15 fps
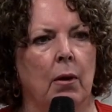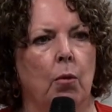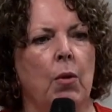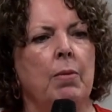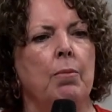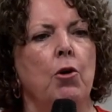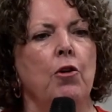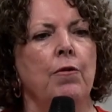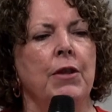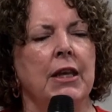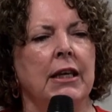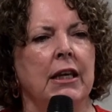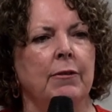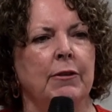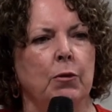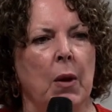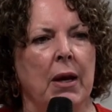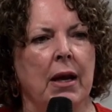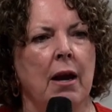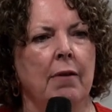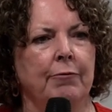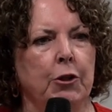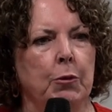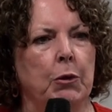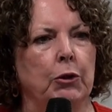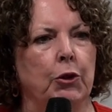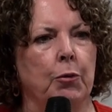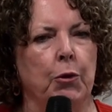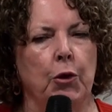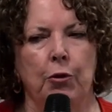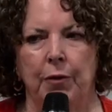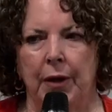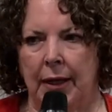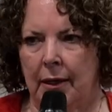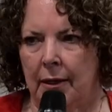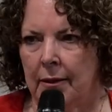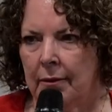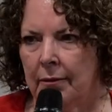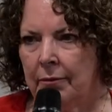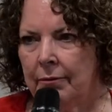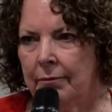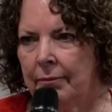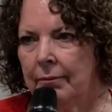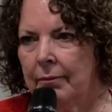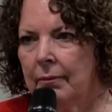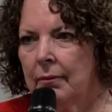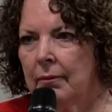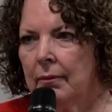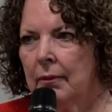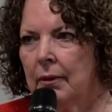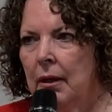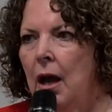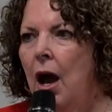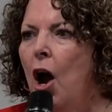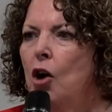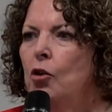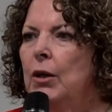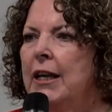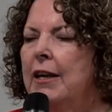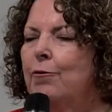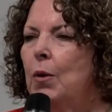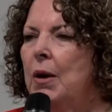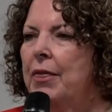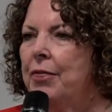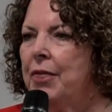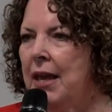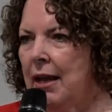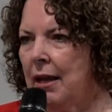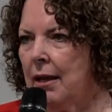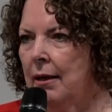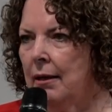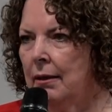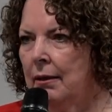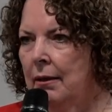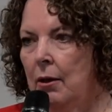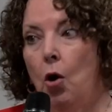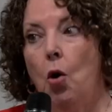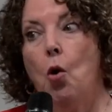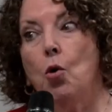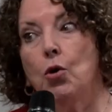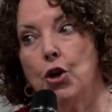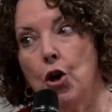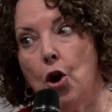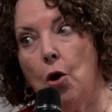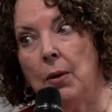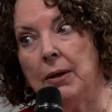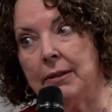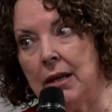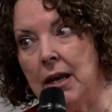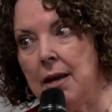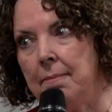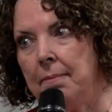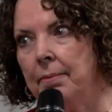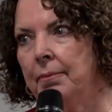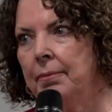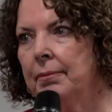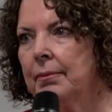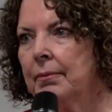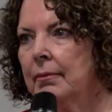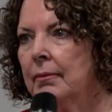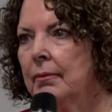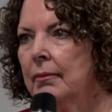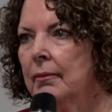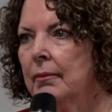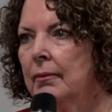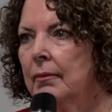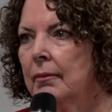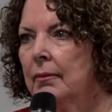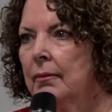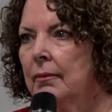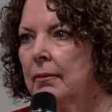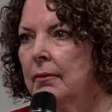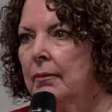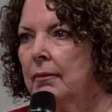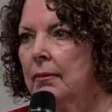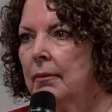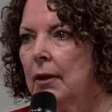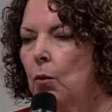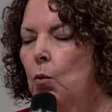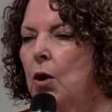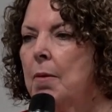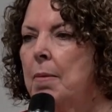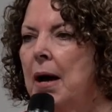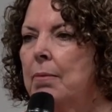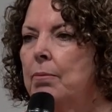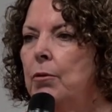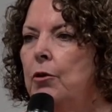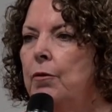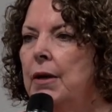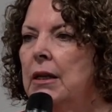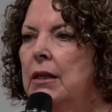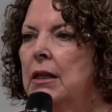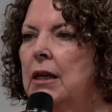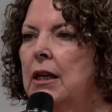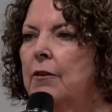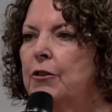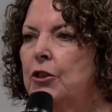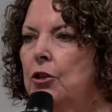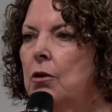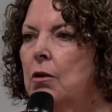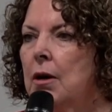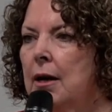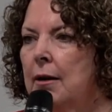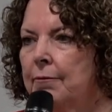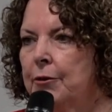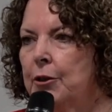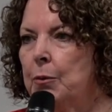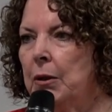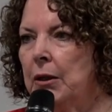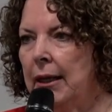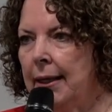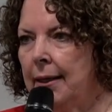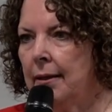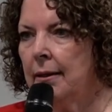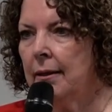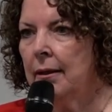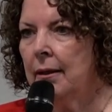We move in the gifts we're comfortable to move in. Only if we think or no, it's him. What about moving in the gifts you're not comfortable in?